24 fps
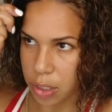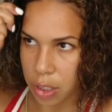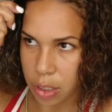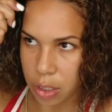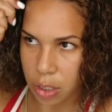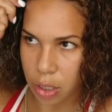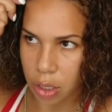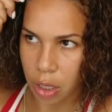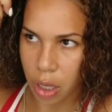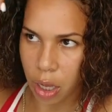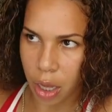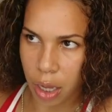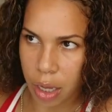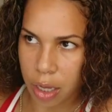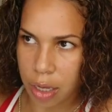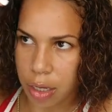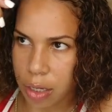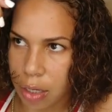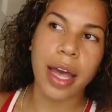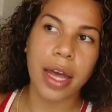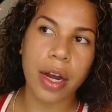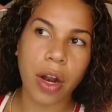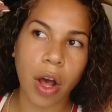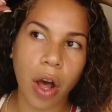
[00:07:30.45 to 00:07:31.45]
need a lot.
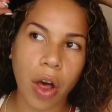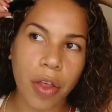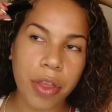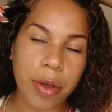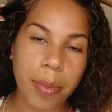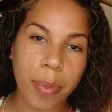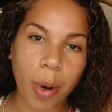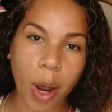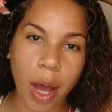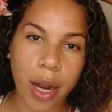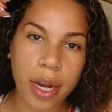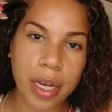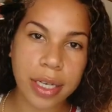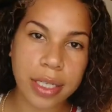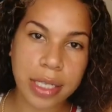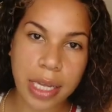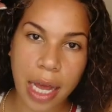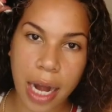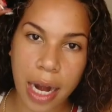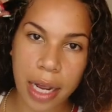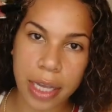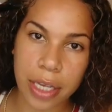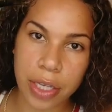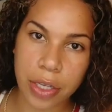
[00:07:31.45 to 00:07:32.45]
And all the products
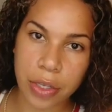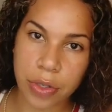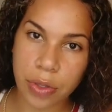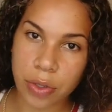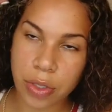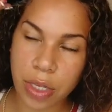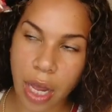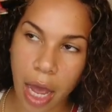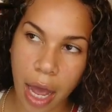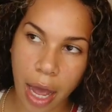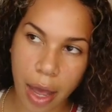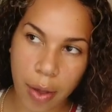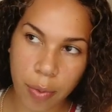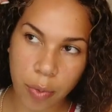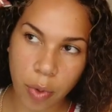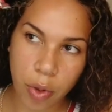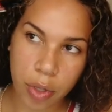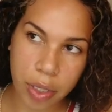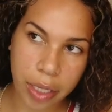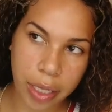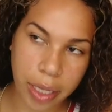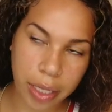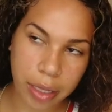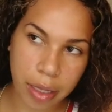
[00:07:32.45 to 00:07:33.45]
that I use, I will
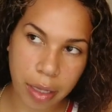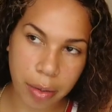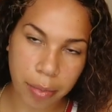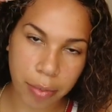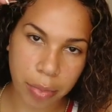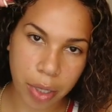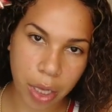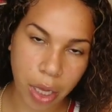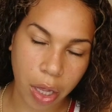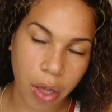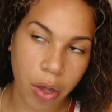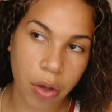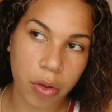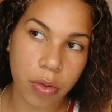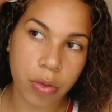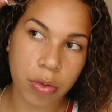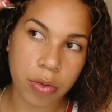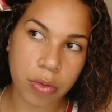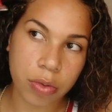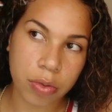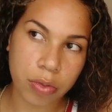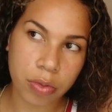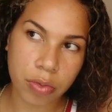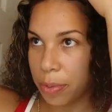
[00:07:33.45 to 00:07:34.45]
link them below.
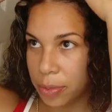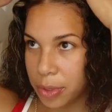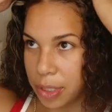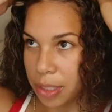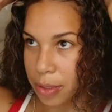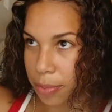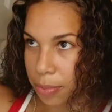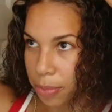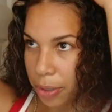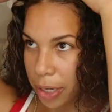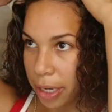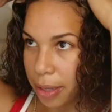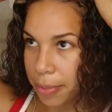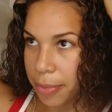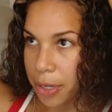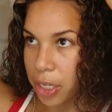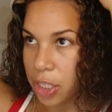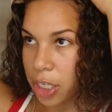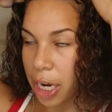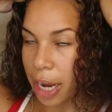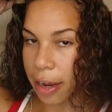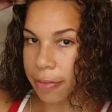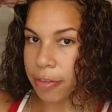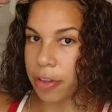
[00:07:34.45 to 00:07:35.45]
Pretty
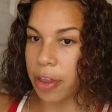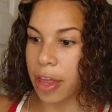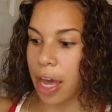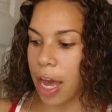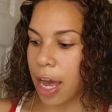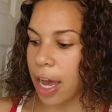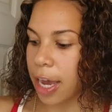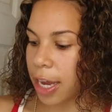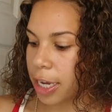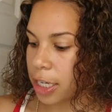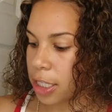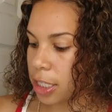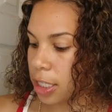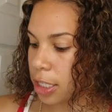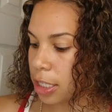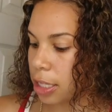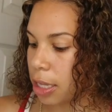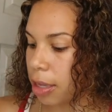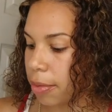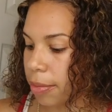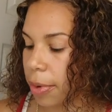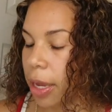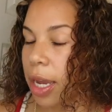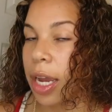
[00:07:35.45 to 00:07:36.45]
much after that, I just
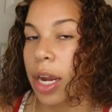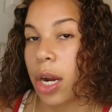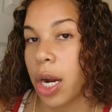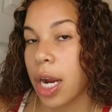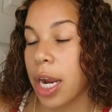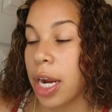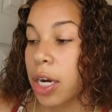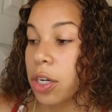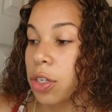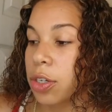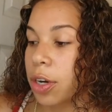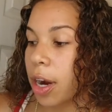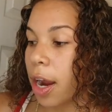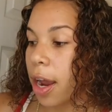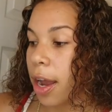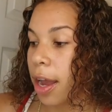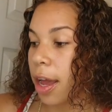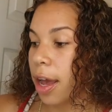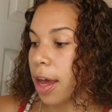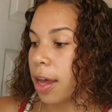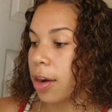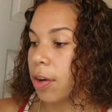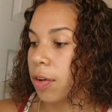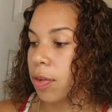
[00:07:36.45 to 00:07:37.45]
let my hair air dry.
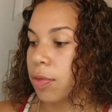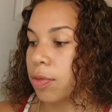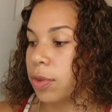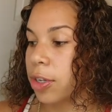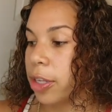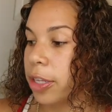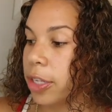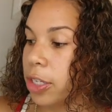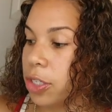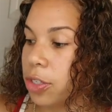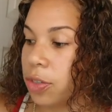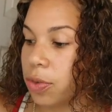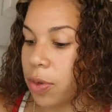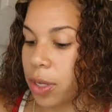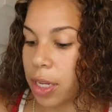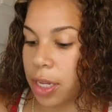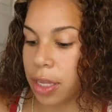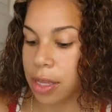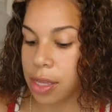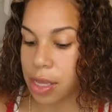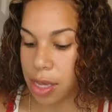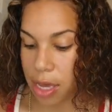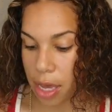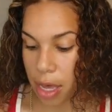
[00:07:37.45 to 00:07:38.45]
I don't really do
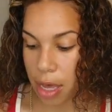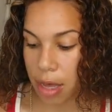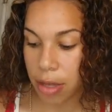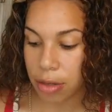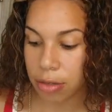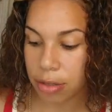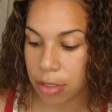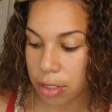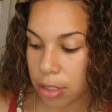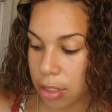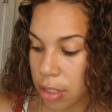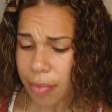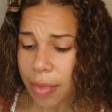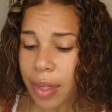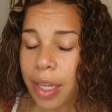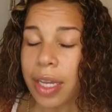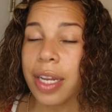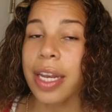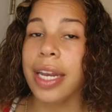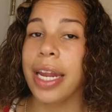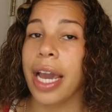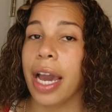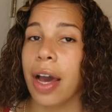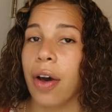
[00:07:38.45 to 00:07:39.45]
anything else.
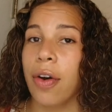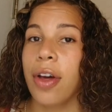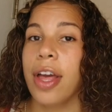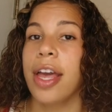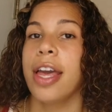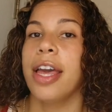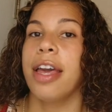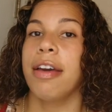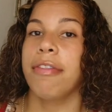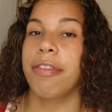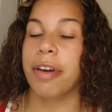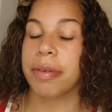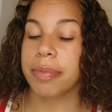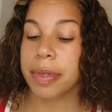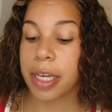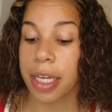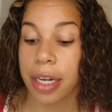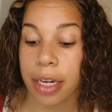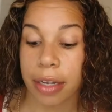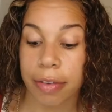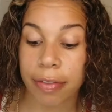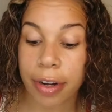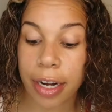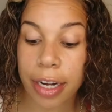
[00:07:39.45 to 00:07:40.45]
Now, if I'm
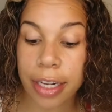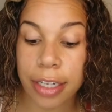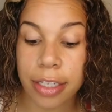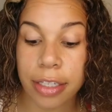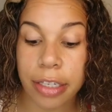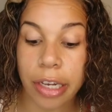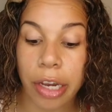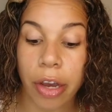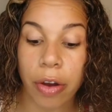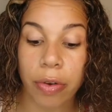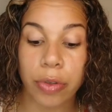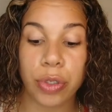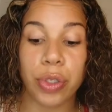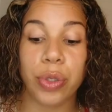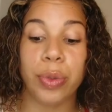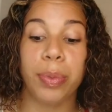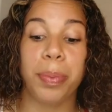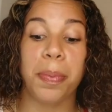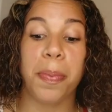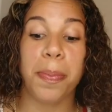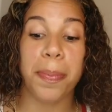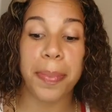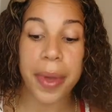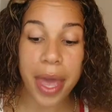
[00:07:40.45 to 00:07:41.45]
getting ready to go to
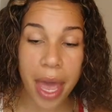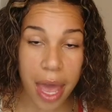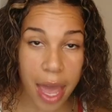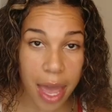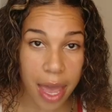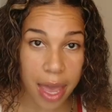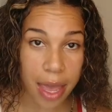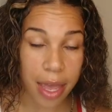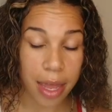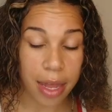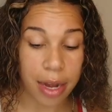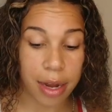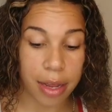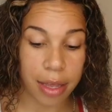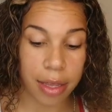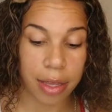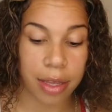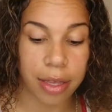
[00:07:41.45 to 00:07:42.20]
bed,